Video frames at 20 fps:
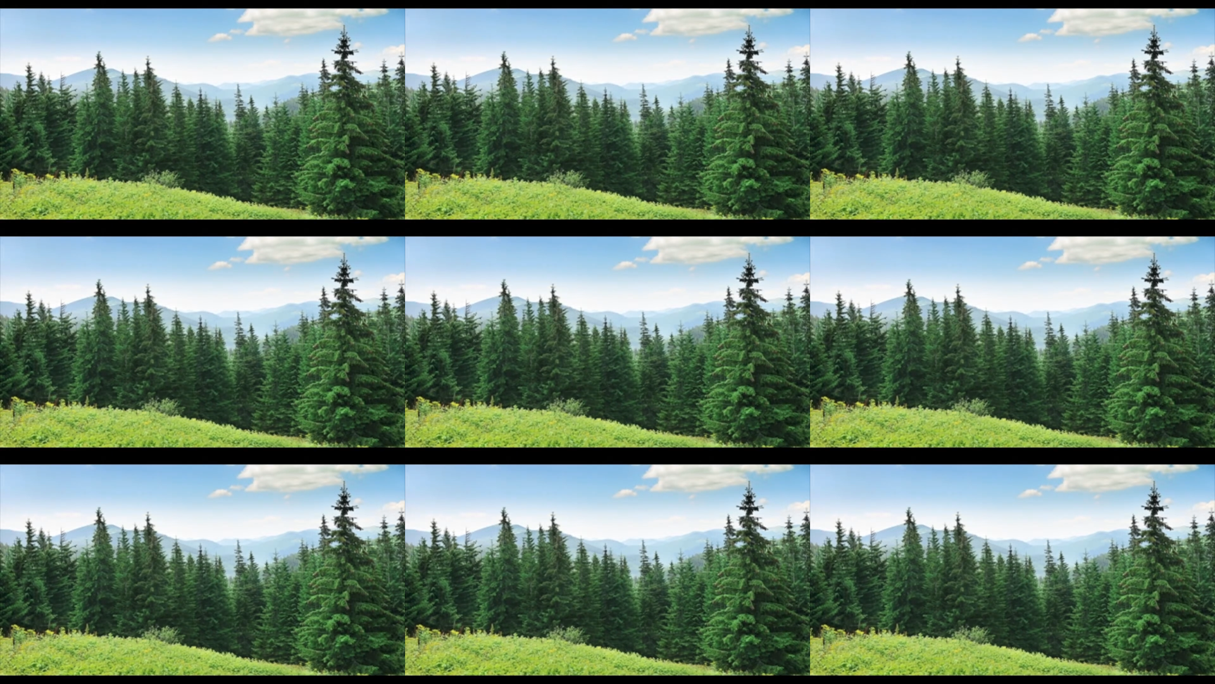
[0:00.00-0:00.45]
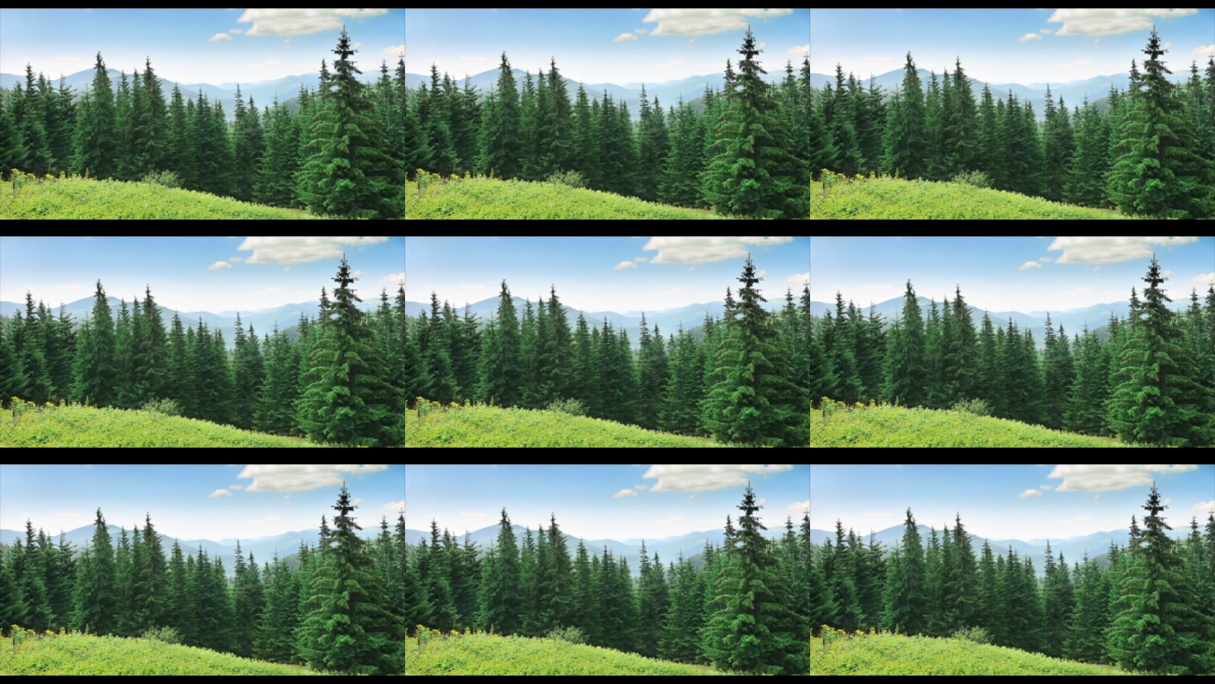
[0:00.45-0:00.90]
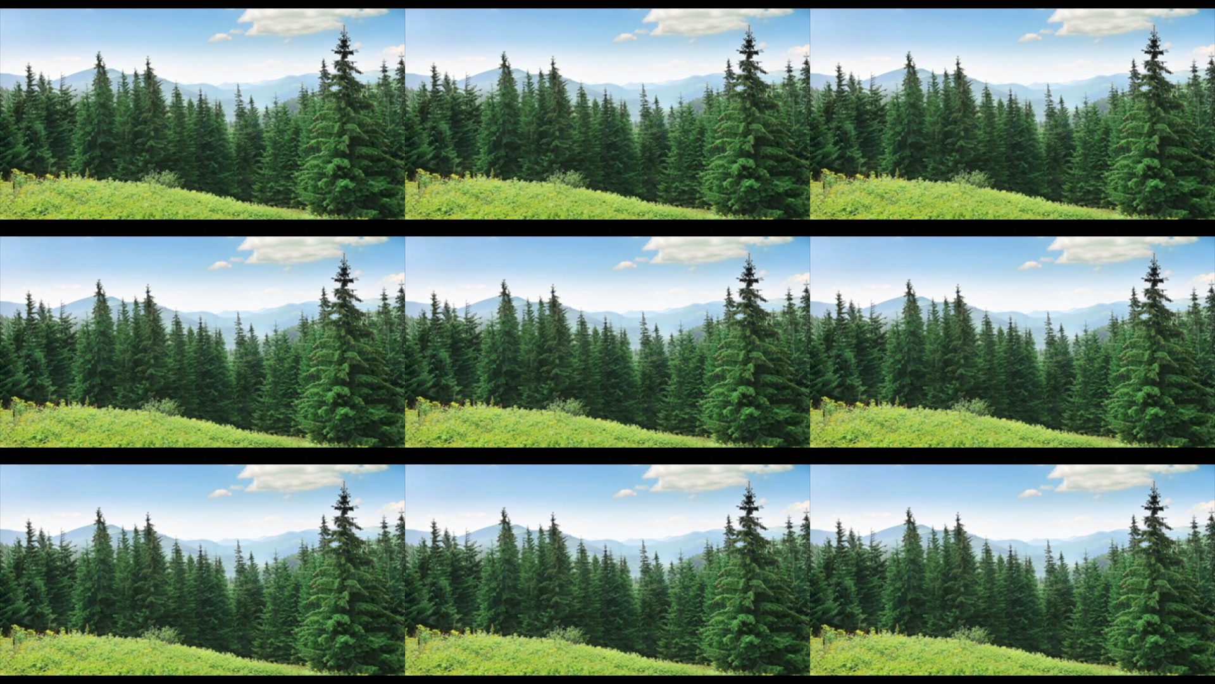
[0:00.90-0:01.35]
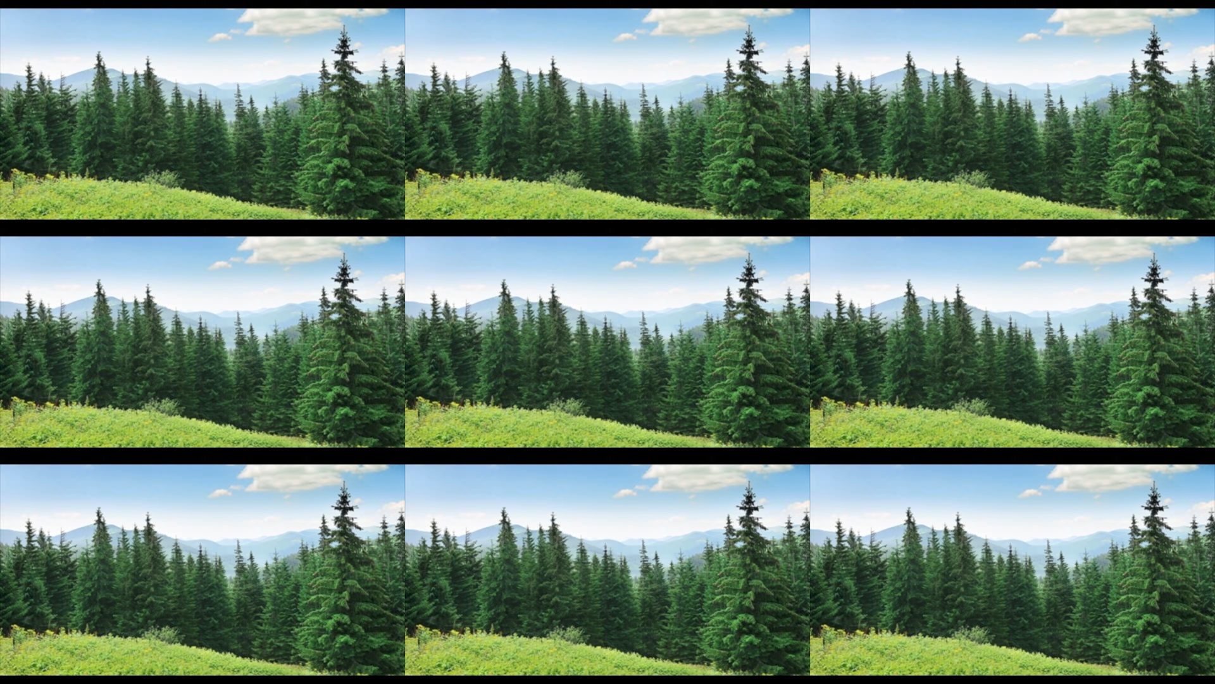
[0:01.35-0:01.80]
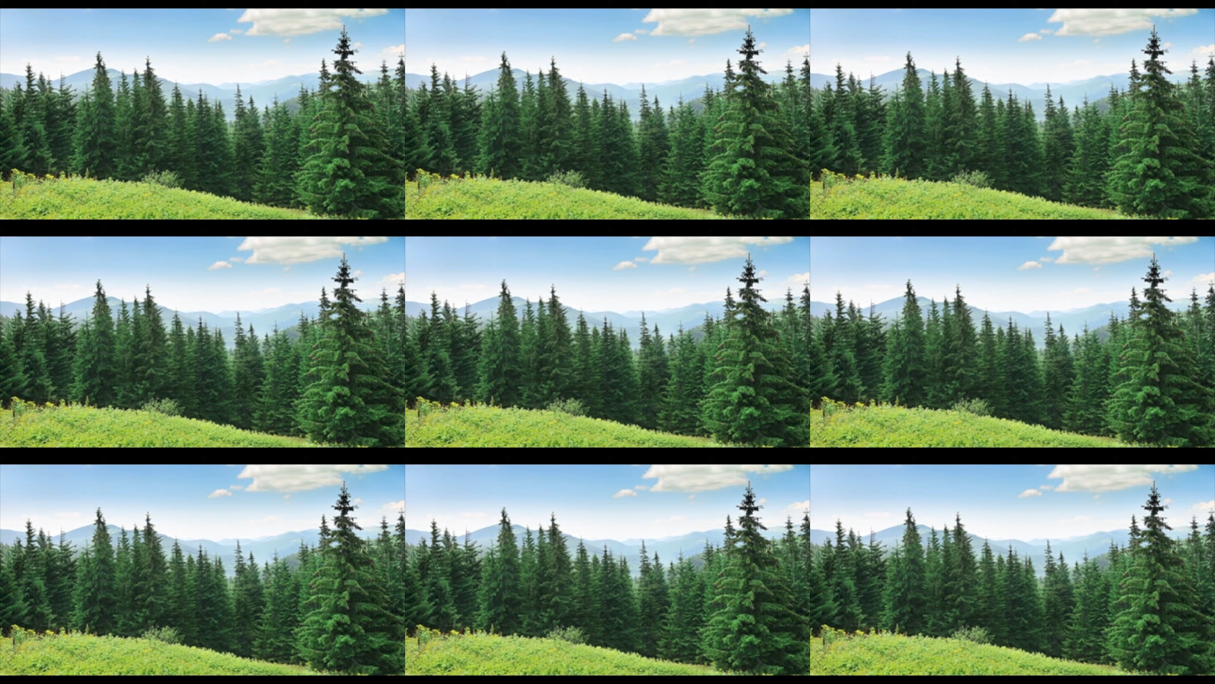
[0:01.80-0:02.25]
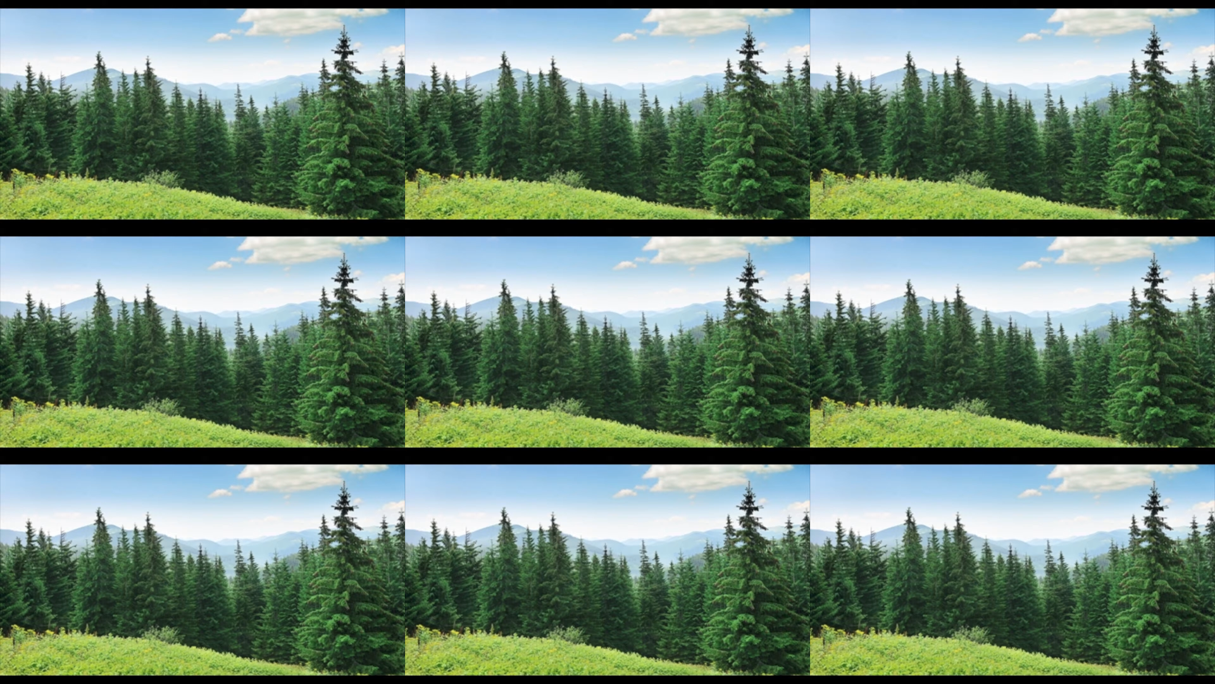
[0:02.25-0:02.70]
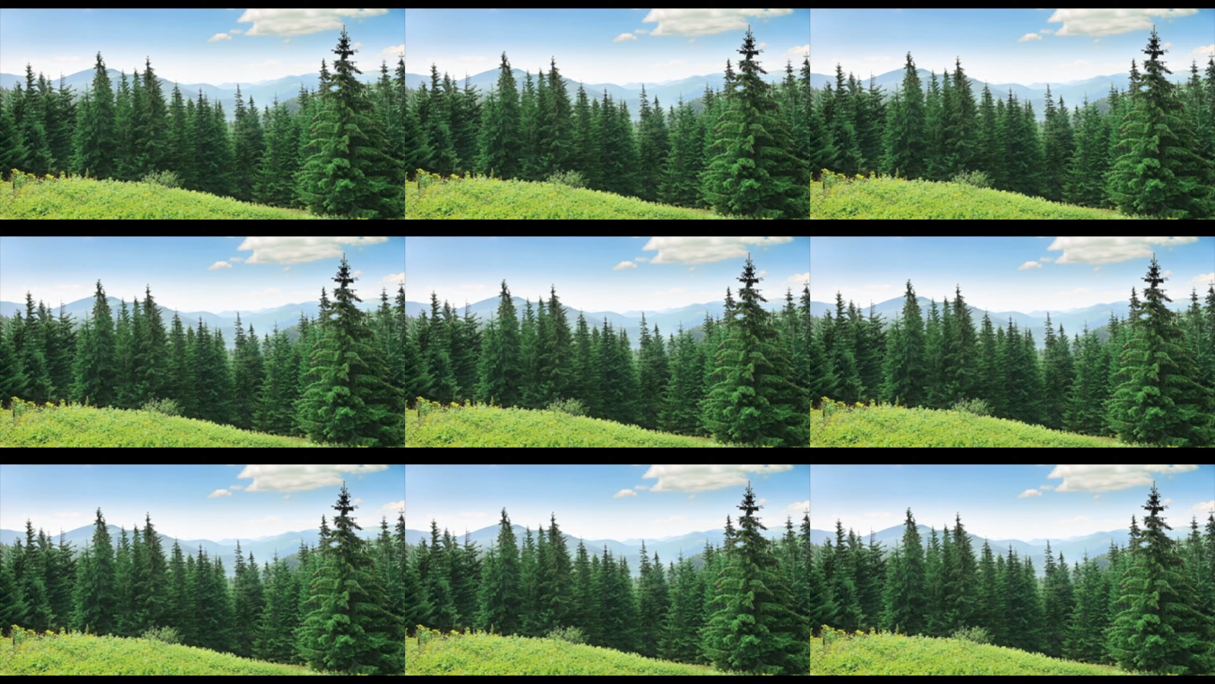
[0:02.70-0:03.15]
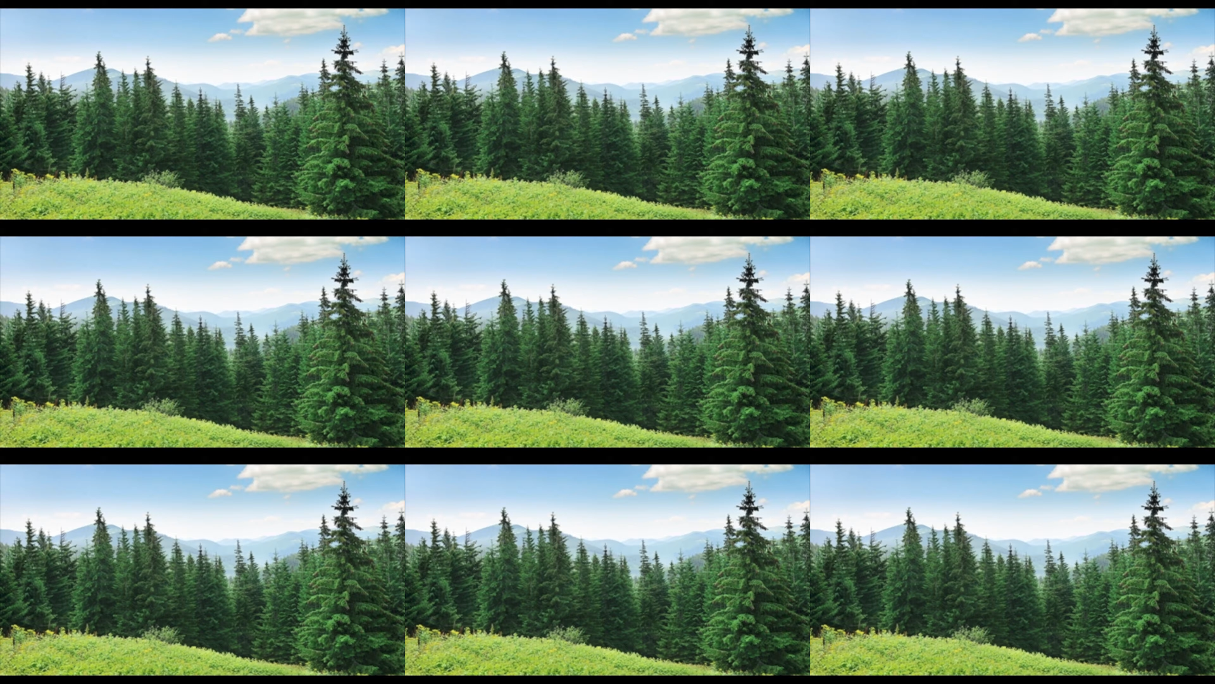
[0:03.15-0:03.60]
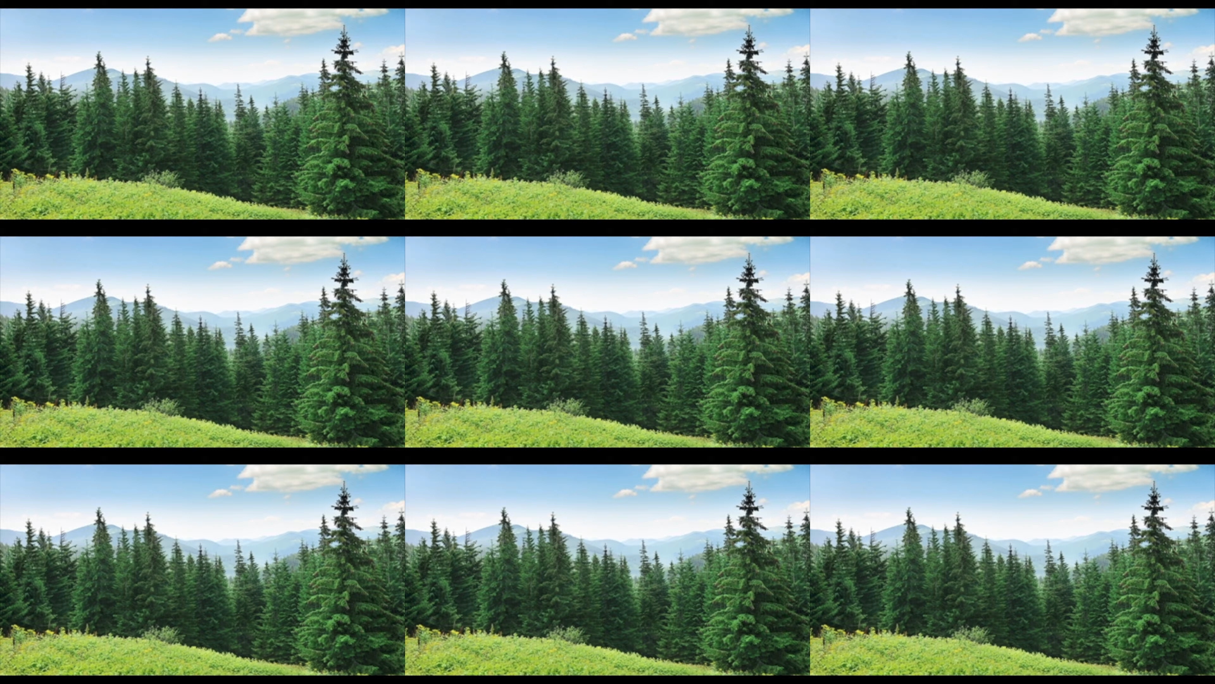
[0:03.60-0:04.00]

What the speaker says: No face is visible, so there are no lips to read.